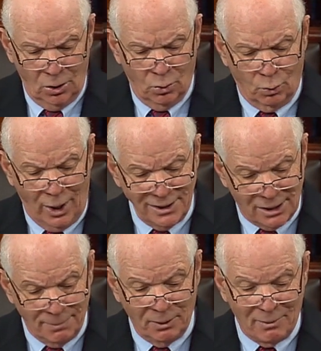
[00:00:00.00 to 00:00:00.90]
One
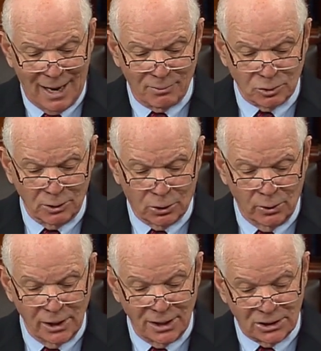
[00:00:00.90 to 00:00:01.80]
diplomat was
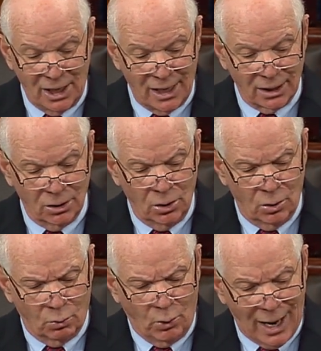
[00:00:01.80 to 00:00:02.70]
recorded as saying,
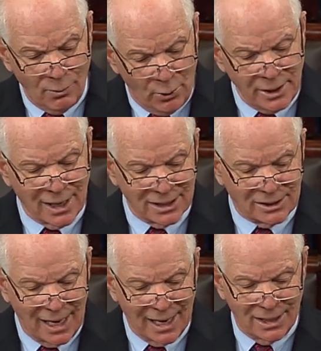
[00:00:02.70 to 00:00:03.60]
"Why wouldn't I
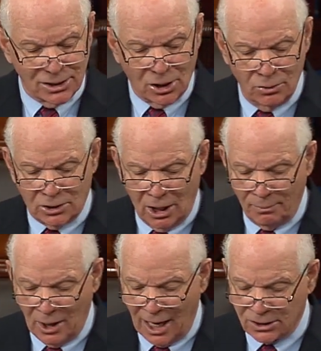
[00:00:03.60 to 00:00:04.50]
stay at his hotel
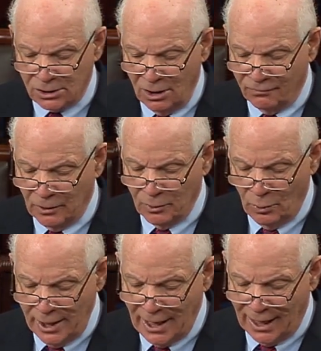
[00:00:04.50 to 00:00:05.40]
blocks from the
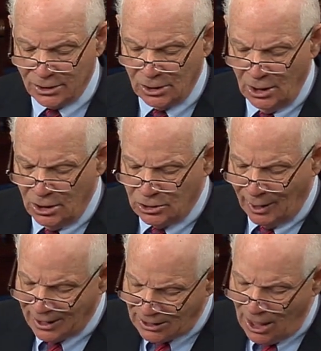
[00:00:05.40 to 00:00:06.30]
White House so
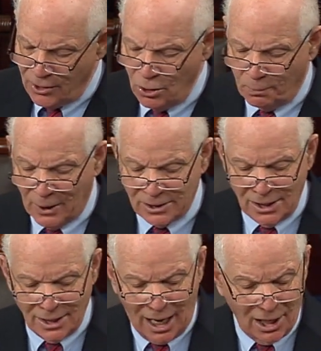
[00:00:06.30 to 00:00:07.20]
I can tell the new
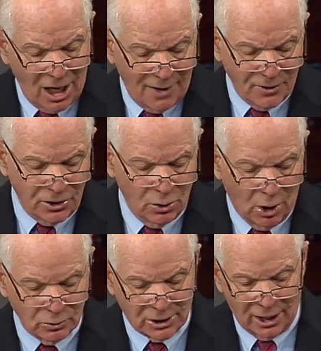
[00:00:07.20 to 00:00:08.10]
president, I love your new
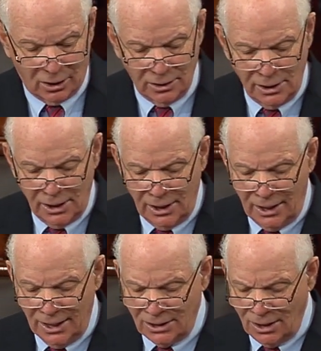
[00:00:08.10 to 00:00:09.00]
hotel?
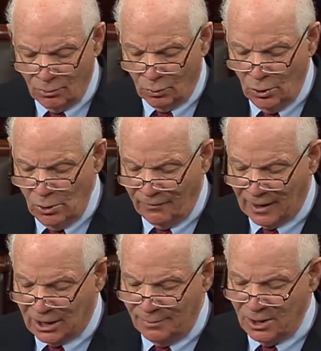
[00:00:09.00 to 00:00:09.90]
Isn't it rude if I
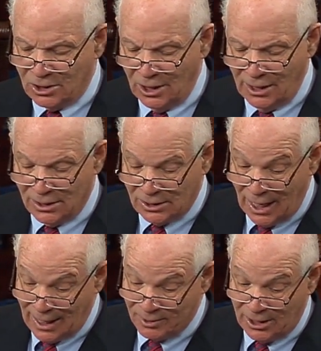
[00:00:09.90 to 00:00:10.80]
come to the city and
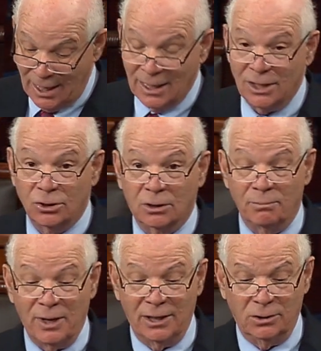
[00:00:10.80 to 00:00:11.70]
say I'm staying at your
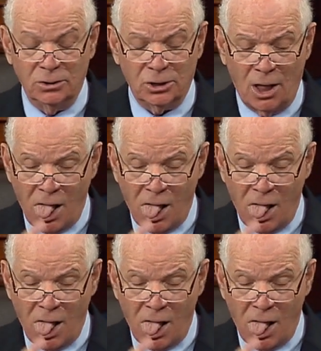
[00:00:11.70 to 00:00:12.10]
competitors?"